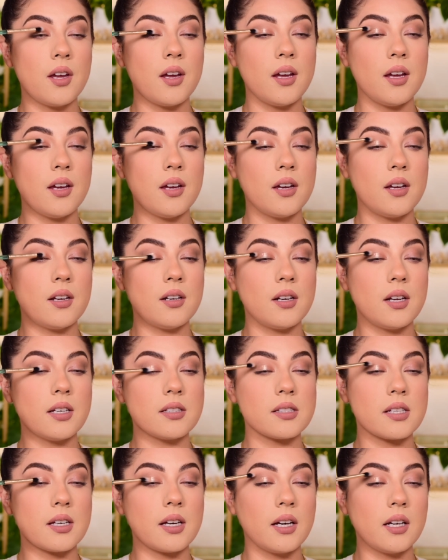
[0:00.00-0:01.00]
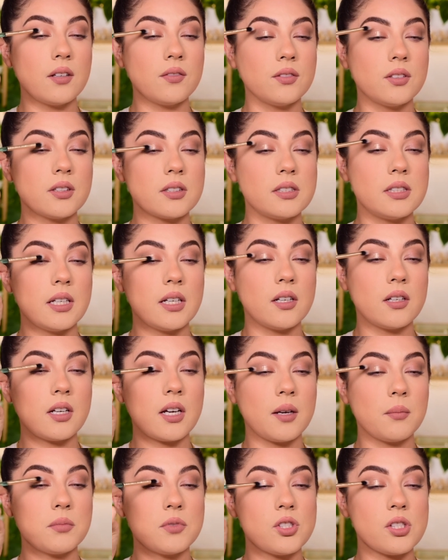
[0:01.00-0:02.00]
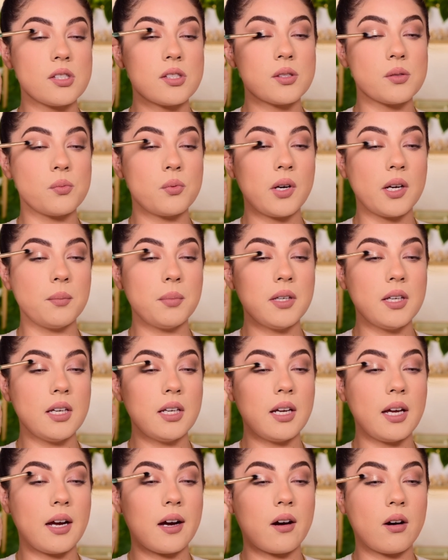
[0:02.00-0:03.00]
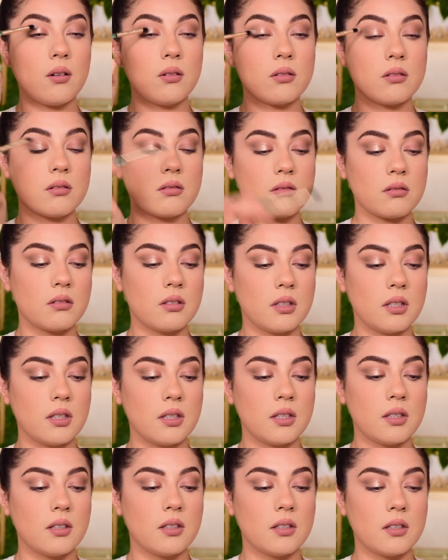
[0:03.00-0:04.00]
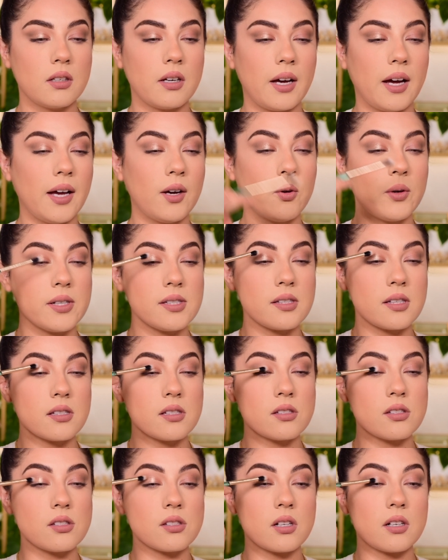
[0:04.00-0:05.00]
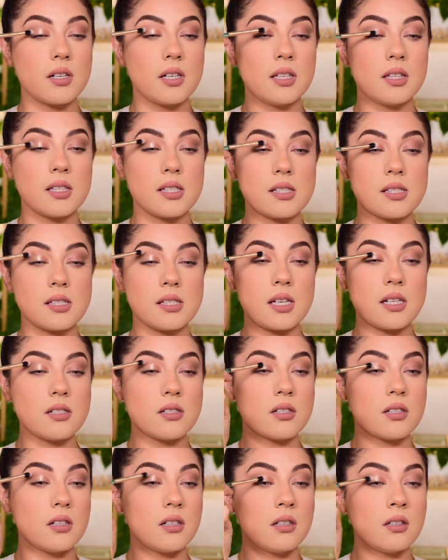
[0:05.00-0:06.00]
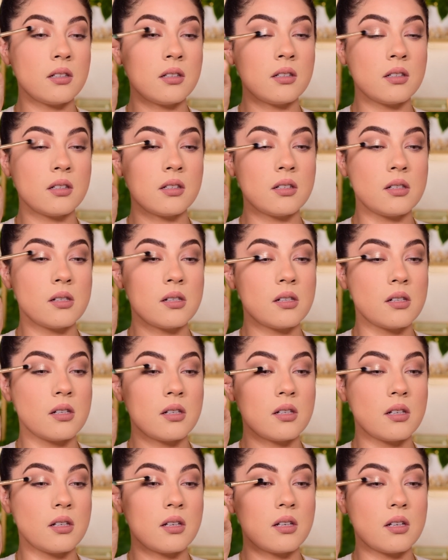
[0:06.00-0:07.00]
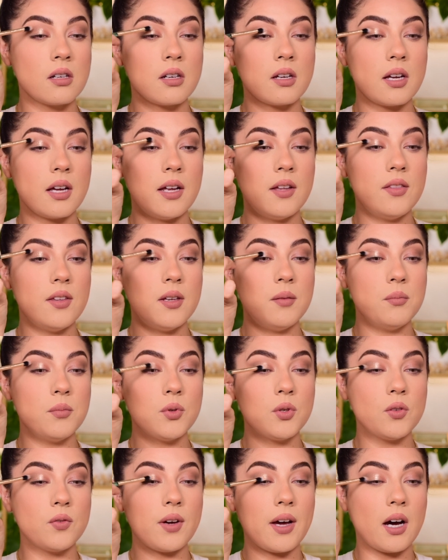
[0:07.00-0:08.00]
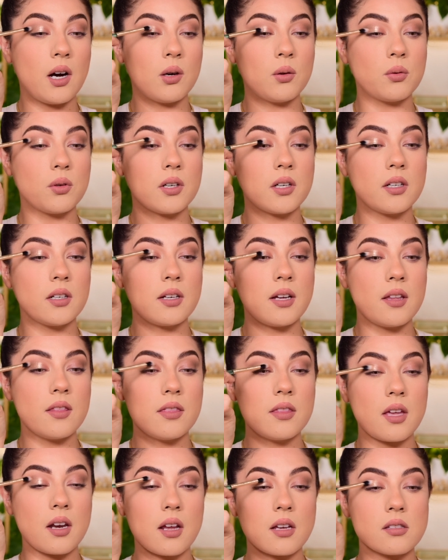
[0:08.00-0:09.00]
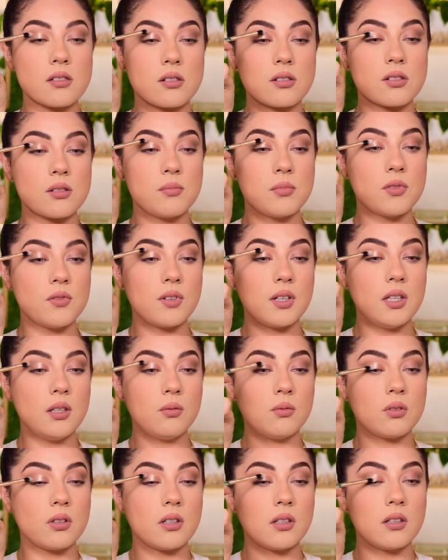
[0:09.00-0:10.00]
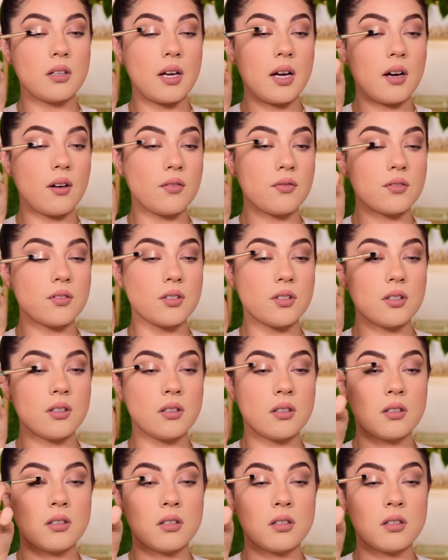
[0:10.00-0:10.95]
And as I kind of look down, I'm just swiping it out. I always like to start in the center and then move outward, and then I start to move inward after.